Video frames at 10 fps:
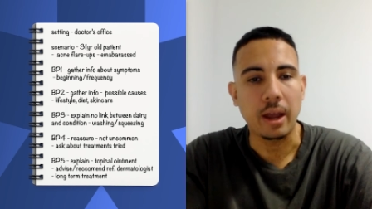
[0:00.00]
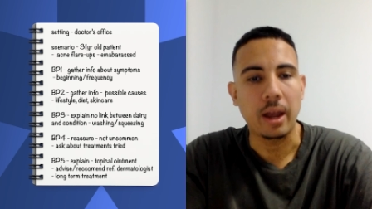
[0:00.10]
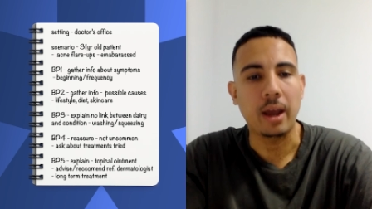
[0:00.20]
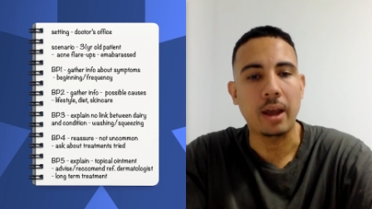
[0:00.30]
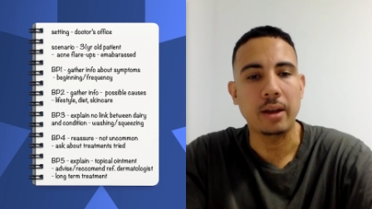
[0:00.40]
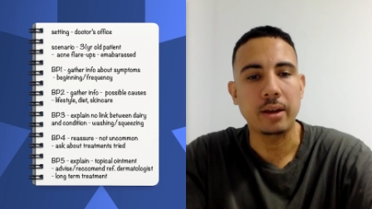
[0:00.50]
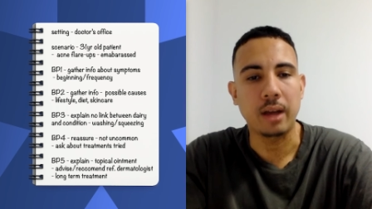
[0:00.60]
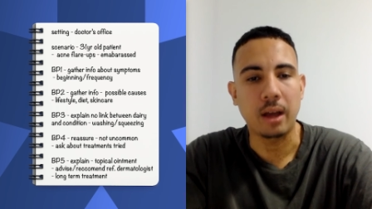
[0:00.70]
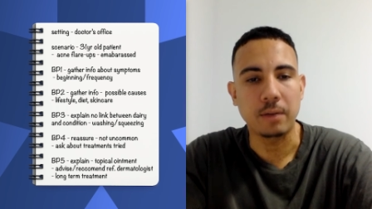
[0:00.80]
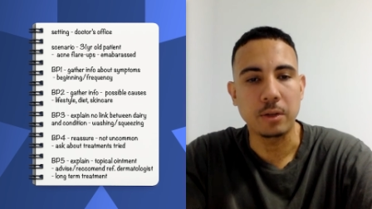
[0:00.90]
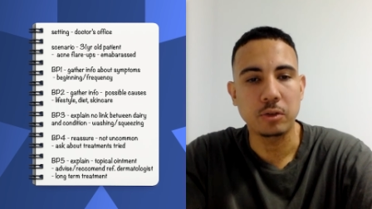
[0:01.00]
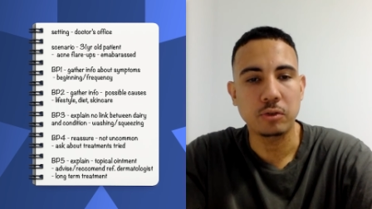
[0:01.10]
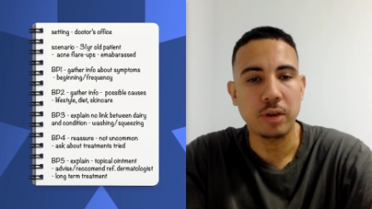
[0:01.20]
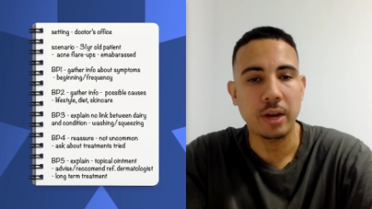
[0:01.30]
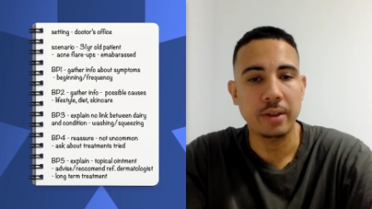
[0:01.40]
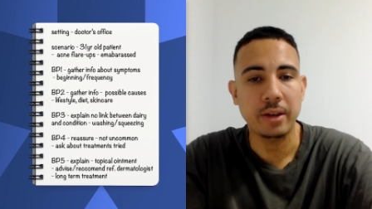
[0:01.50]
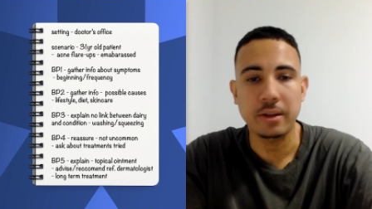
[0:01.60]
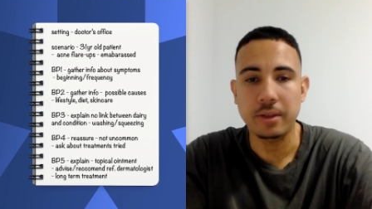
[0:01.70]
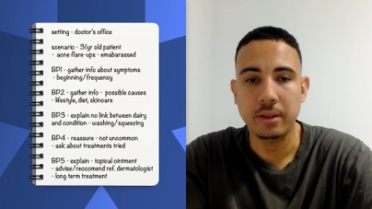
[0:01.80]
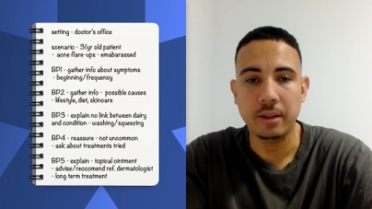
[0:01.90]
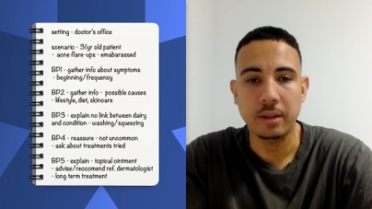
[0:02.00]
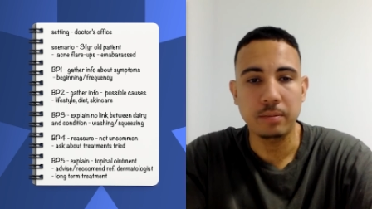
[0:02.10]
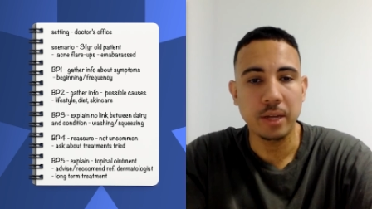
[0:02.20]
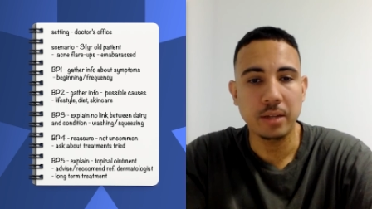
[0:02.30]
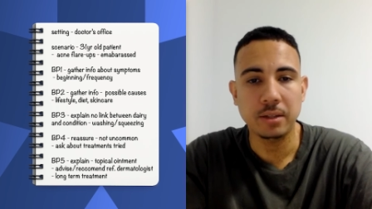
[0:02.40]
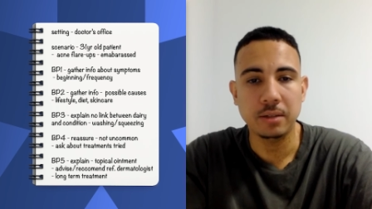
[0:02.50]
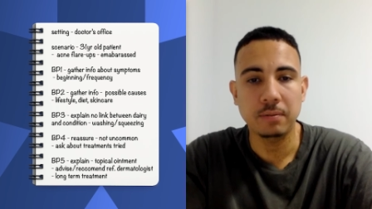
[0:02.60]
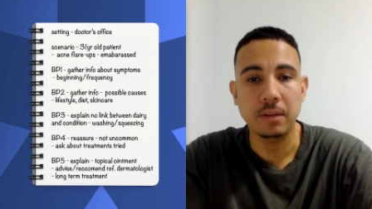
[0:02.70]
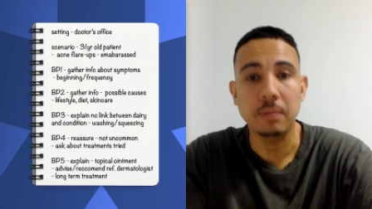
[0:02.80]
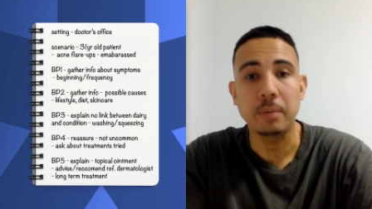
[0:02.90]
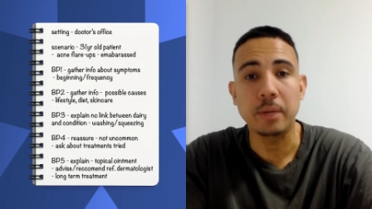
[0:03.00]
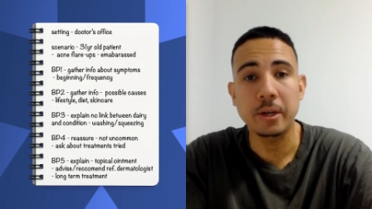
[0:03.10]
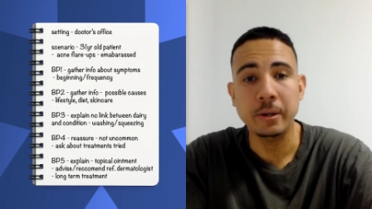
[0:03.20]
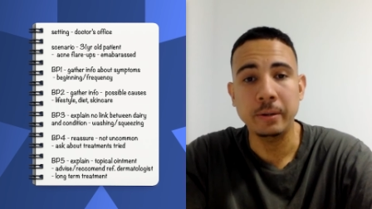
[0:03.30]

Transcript: And have you tried anything that makes it feel better?